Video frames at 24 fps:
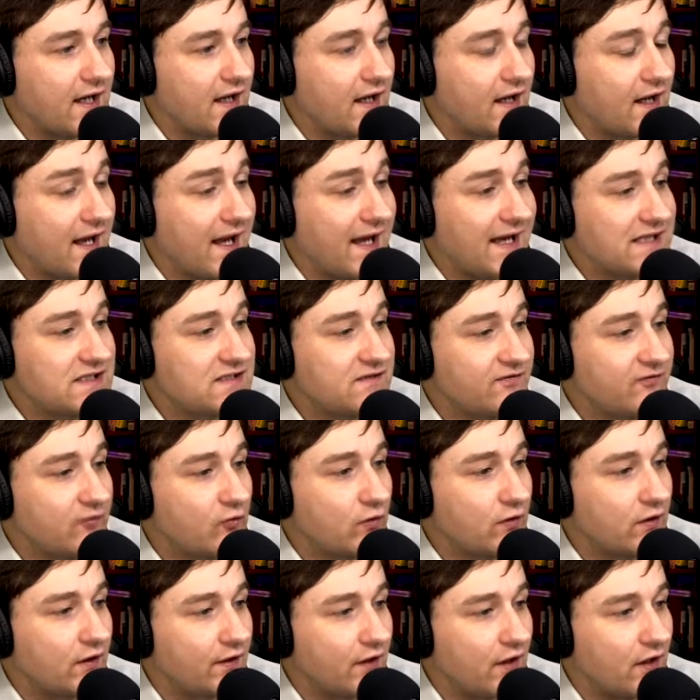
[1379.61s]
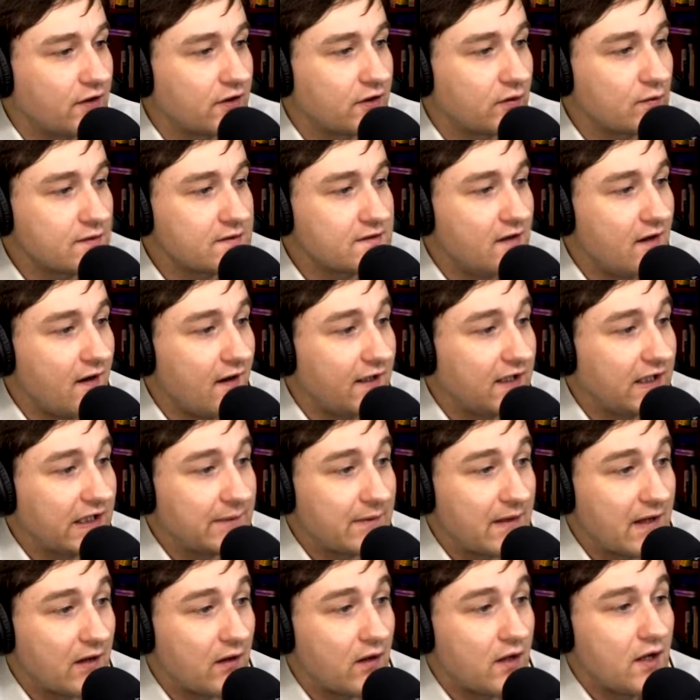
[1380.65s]
aged 4 and under, we're talking
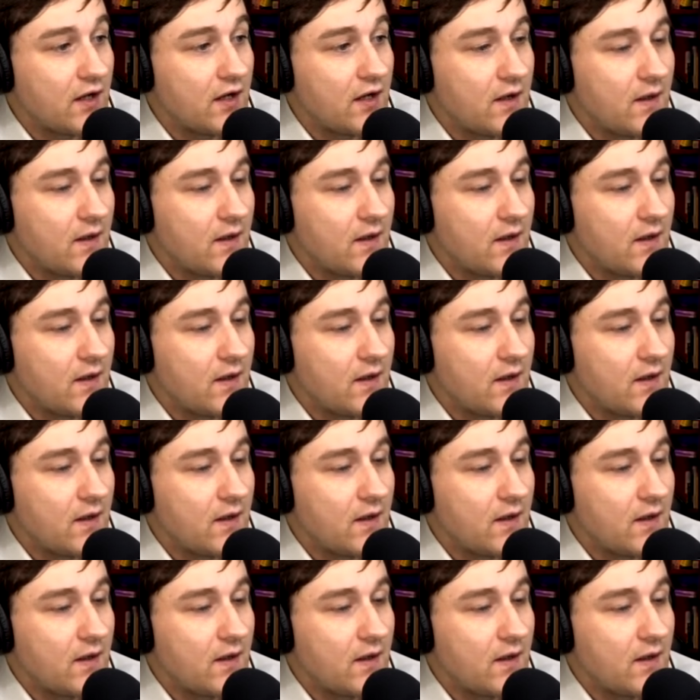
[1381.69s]
about